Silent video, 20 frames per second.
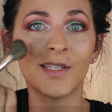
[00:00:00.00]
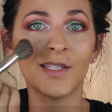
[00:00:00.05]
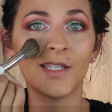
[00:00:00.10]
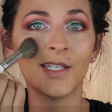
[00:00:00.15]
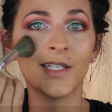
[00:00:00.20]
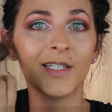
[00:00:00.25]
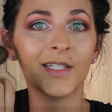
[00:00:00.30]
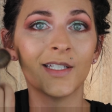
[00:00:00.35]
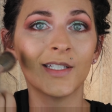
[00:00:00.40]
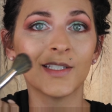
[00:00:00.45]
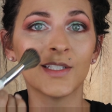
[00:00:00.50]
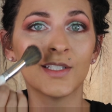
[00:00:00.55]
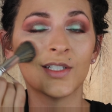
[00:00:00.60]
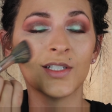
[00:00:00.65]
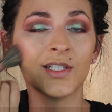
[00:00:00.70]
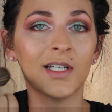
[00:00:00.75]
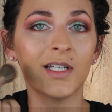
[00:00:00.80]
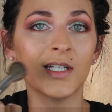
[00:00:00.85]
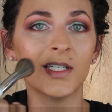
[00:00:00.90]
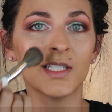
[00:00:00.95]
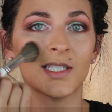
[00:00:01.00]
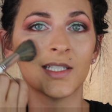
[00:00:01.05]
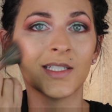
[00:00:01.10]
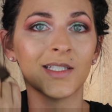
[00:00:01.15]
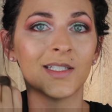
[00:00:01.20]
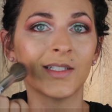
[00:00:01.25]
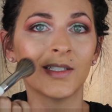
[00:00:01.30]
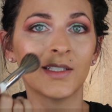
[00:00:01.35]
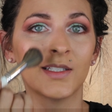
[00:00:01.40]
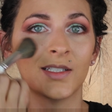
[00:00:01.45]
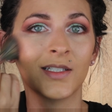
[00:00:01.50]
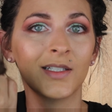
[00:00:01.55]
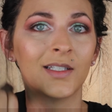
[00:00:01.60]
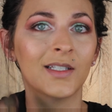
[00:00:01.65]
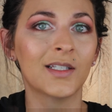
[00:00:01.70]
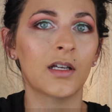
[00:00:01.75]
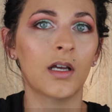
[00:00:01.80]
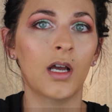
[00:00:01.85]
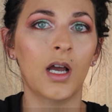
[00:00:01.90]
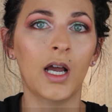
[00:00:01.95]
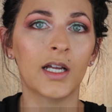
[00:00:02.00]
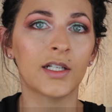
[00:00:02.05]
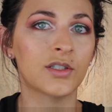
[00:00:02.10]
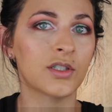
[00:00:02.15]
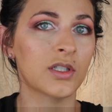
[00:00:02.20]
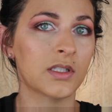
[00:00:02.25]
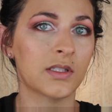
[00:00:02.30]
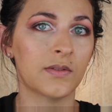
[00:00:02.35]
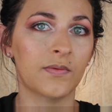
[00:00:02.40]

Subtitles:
And this just, I